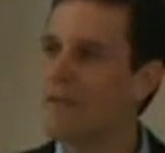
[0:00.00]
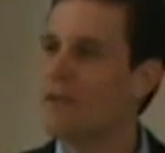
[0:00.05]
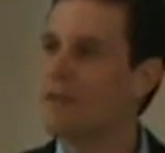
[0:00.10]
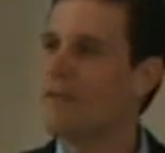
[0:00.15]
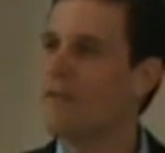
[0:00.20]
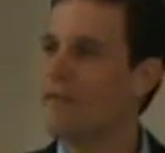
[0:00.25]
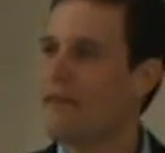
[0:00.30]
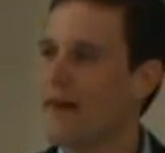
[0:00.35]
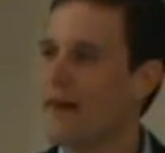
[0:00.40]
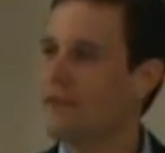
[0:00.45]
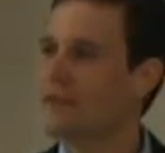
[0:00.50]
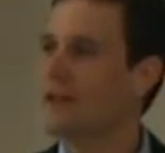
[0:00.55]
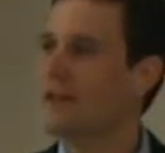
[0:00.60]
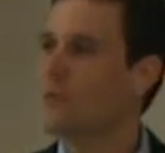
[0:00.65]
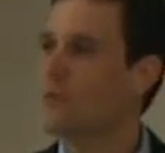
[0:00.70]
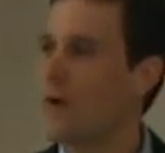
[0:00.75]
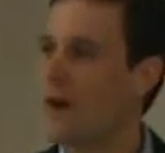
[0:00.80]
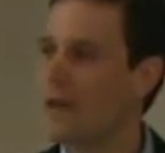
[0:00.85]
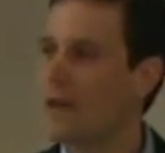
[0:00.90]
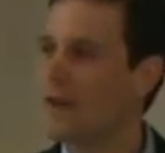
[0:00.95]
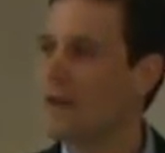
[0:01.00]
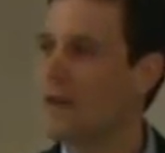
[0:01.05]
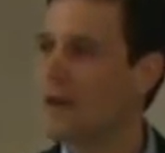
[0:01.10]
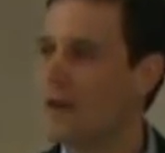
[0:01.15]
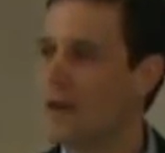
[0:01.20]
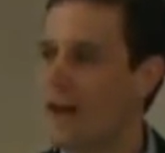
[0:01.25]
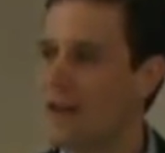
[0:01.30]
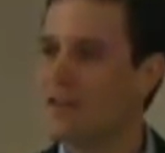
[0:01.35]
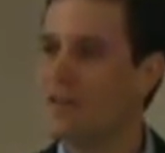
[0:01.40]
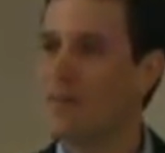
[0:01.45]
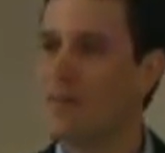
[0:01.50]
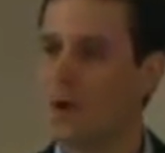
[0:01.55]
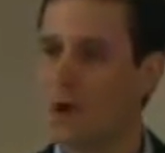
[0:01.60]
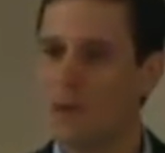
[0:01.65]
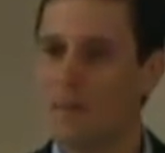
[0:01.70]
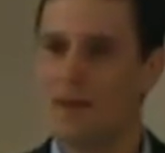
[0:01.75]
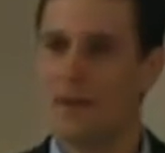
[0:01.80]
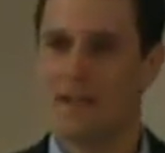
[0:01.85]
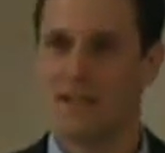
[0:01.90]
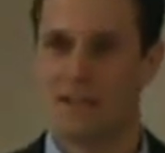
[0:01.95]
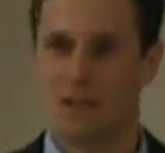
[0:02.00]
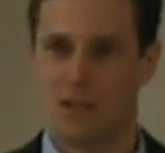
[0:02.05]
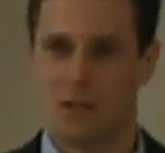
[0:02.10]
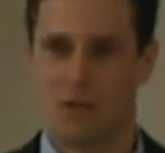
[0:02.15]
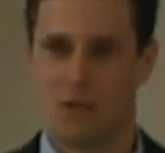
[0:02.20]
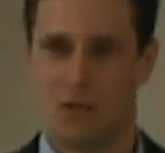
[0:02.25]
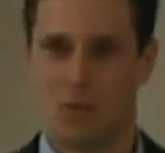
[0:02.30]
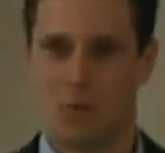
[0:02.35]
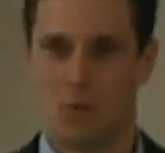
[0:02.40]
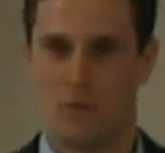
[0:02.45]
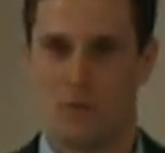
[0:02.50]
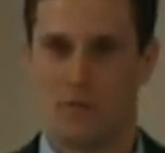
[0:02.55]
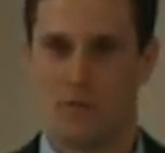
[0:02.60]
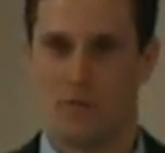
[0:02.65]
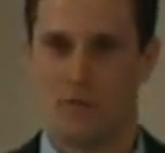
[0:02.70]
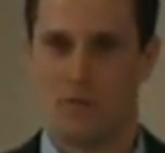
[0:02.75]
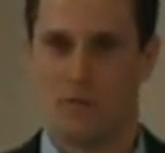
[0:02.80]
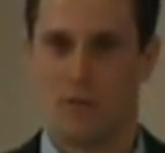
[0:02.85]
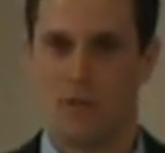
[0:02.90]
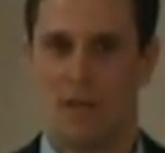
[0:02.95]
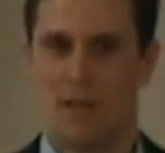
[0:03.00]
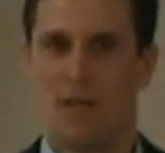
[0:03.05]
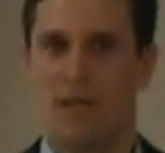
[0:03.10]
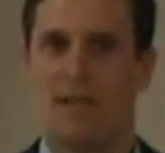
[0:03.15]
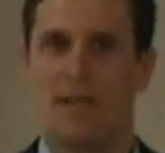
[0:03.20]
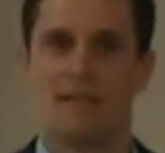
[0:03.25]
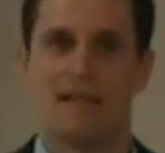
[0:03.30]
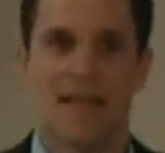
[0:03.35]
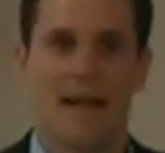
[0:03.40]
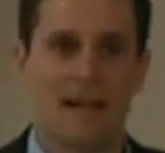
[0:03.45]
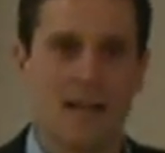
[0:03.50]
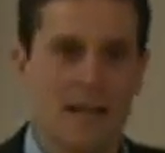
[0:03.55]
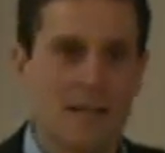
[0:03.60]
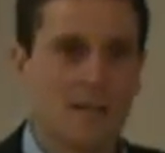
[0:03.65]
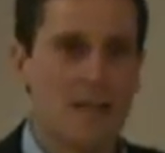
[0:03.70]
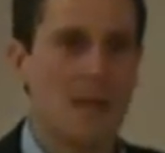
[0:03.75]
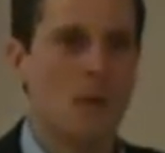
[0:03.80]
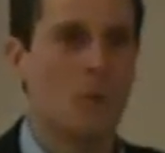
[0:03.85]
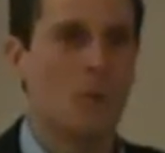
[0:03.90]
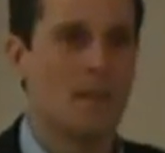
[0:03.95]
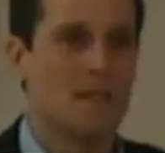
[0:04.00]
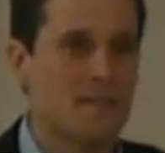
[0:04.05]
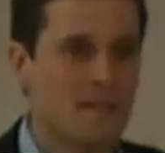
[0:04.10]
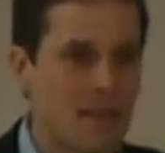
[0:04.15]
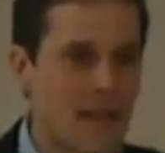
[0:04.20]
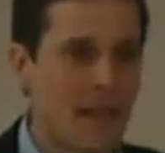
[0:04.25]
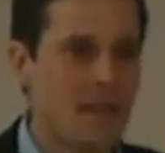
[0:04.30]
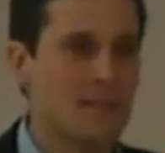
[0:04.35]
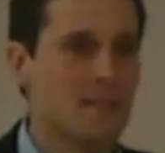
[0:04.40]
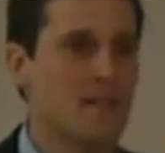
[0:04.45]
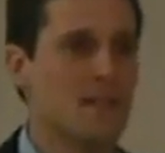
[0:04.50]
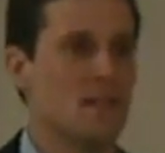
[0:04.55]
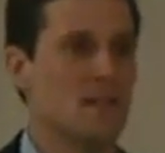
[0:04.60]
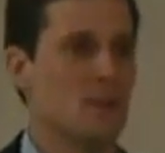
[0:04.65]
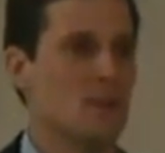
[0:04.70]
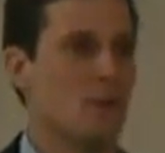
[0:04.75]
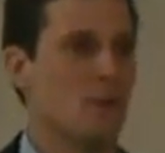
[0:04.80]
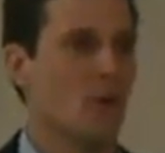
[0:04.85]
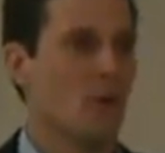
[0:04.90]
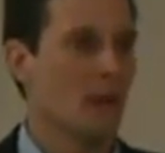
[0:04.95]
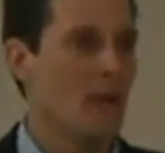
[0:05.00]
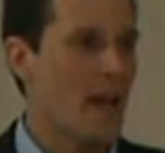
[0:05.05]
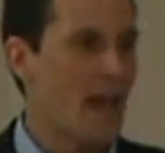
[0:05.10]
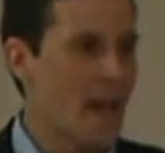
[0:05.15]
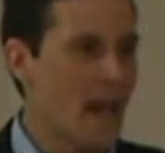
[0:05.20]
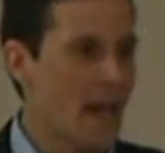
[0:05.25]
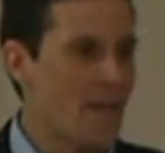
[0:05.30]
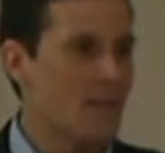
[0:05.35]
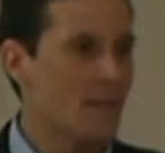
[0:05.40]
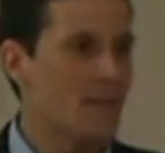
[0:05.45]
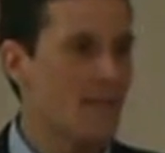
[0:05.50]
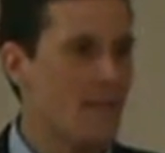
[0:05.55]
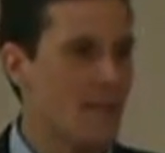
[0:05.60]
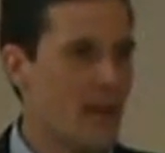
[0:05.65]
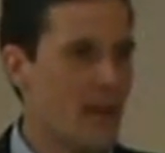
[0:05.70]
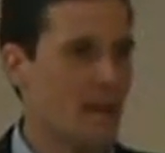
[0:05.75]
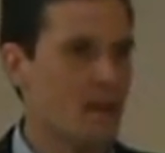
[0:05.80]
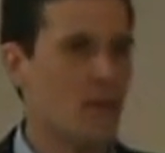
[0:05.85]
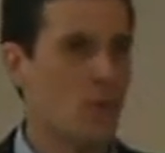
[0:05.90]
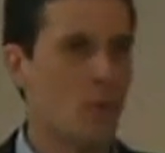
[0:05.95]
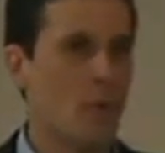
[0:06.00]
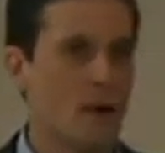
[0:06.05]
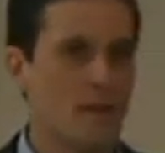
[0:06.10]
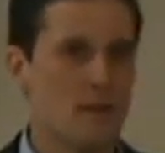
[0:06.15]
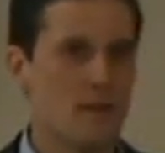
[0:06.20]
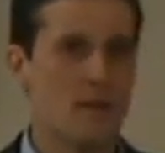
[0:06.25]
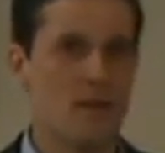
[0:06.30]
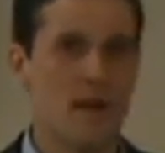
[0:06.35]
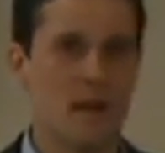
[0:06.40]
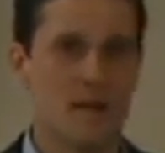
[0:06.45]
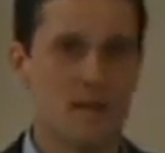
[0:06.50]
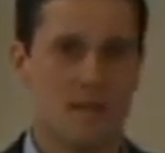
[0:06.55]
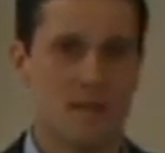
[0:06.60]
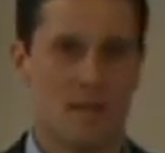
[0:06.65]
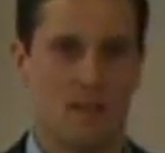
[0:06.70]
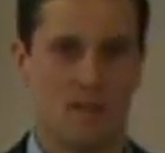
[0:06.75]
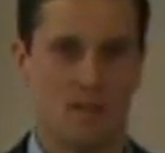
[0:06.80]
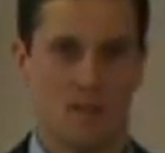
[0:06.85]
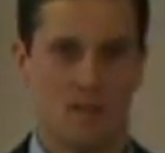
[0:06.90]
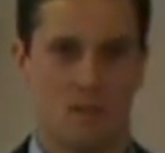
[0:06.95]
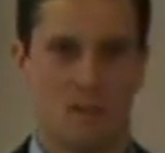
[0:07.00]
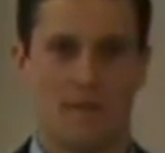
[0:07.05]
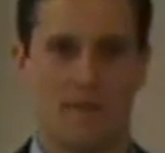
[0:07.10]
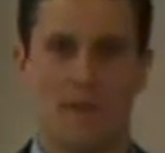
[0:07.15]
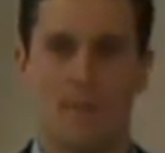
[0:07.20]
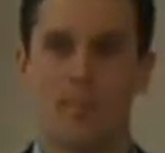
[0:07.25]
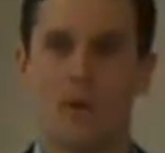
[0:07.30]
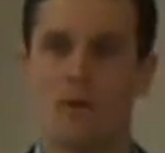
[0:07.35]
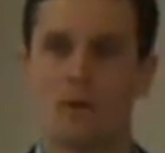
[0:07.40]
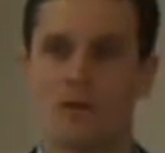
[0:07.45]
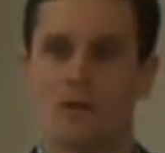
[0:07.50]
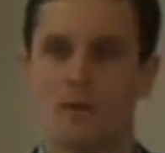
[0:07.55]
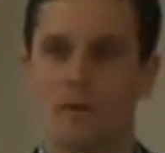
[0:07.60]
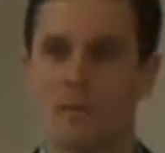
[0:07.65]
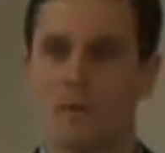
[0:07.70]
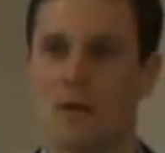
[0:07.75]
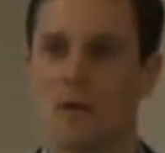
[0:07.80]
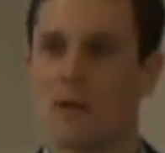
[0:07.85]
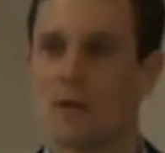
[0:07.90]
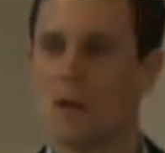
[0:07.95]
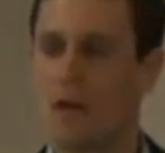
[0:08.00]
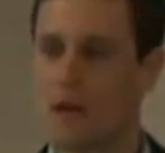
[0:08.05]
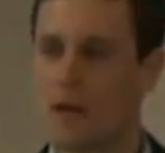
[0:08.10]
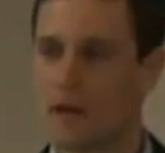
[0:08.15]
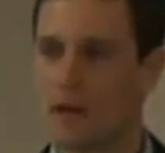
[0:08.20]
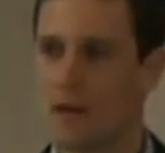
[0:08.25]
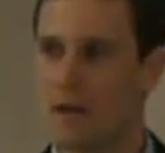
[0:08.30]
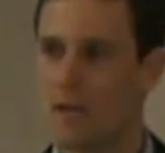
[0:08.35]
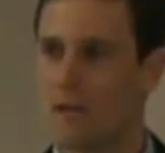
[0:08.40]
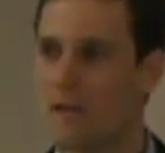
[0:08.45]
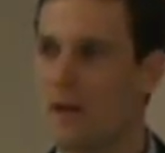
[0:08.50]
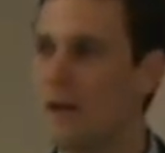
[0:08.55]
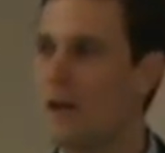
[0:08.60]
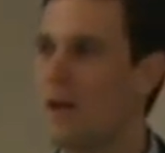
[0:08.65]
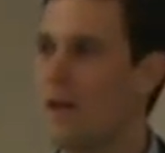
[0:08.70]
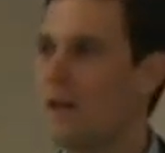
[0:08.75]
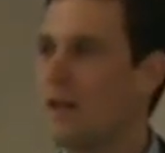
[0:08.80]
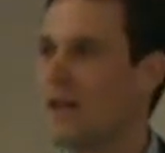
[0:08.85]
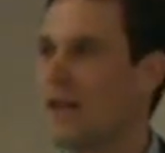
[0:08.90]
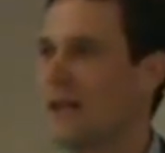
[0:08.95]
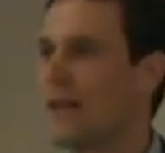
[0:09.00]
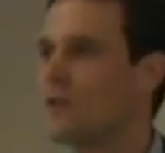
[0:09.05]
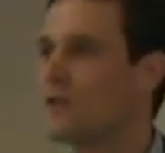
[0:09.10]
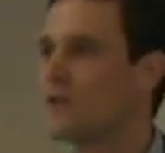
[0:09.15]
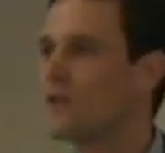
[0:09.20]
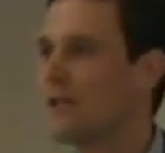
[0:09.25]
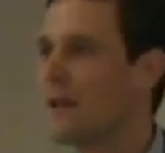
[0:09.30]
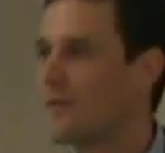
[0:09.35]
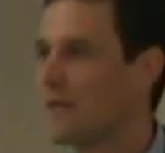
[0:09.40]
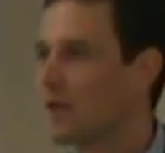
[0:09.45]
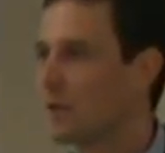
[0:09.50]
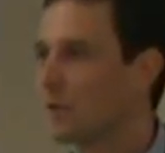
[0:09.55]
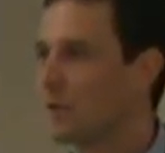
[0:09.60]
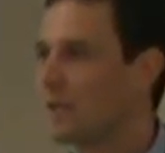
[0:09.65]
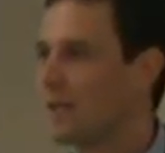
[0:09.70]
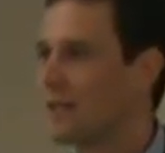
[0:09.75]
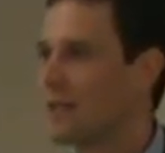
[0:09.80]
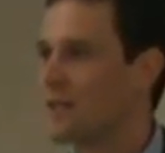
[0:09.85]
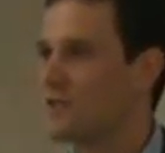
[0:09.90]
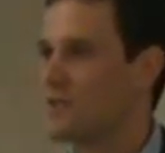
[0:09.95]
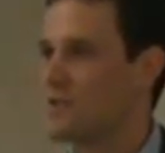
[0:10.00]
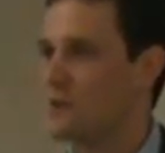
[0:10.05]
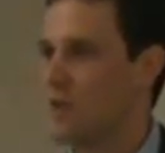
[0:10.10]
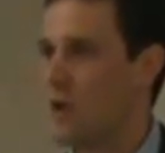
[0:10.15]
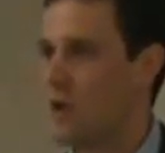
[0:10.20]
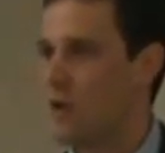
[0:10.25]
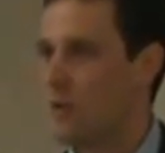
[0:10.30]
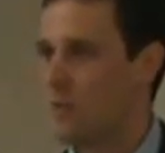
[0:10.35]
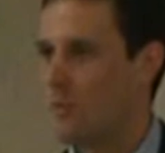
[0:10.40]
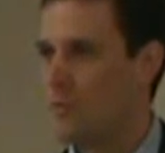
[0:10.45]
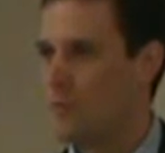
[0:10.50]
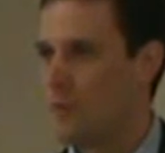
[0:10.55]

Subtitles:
an effect on whether or not the permit is issued? Is anything we say to you going to have an effect on whether or not it's issued? If they push them long enough, the answer inevitably is no.